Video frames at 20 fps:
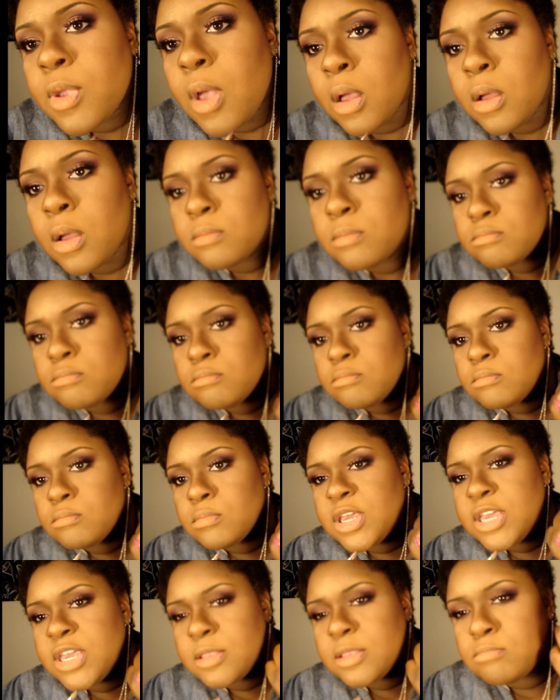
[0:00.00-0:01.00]

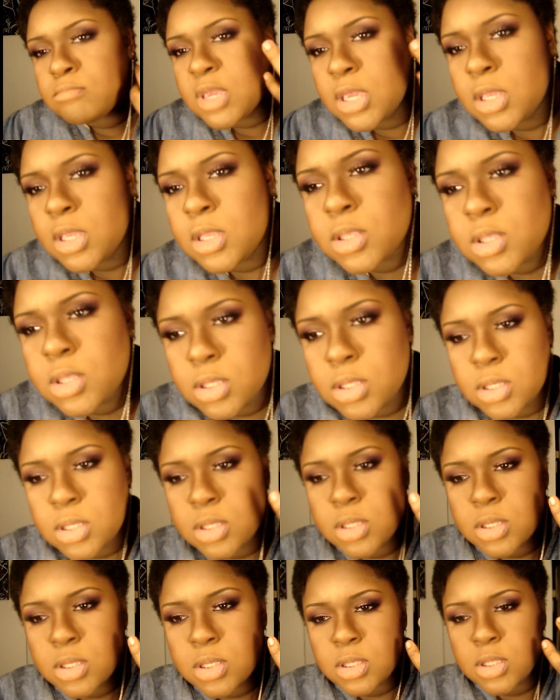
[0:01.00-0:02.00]
it
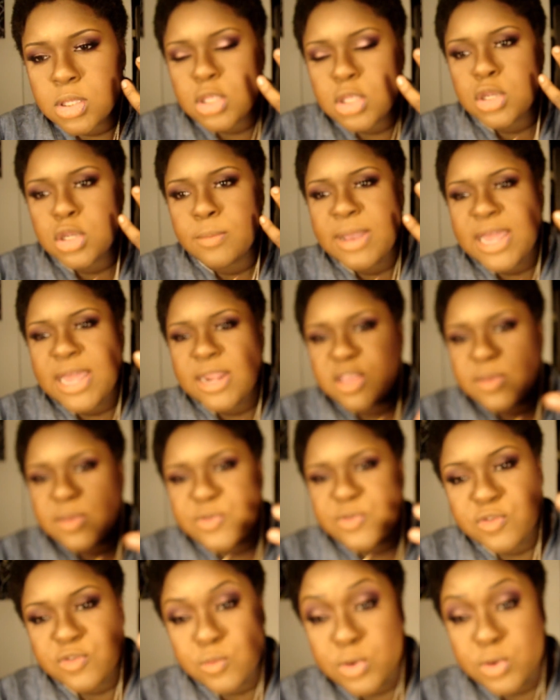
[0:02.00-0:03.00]
makes your body
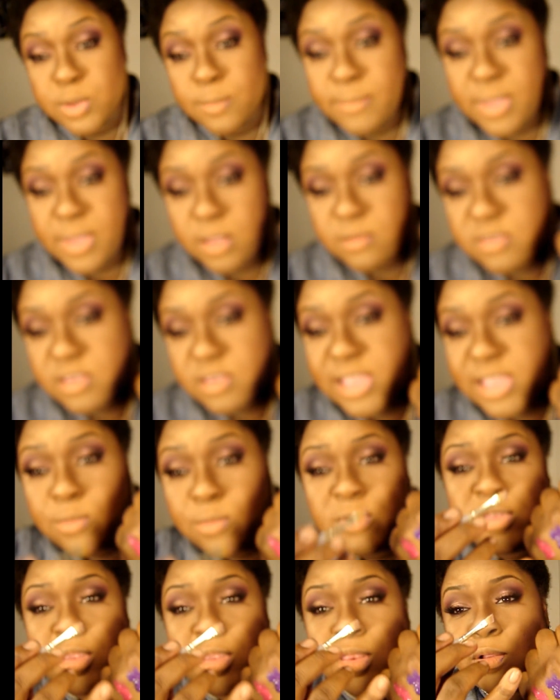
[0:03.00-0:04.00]
temperature sort of melted,
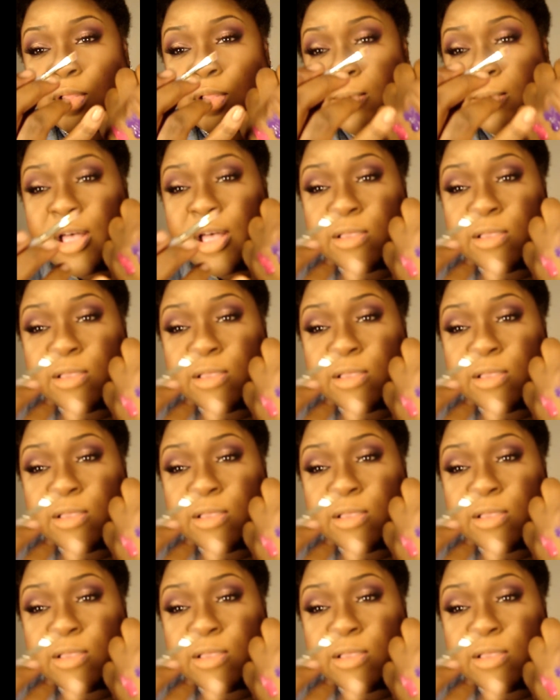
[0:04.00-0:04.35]
like with, you know, lip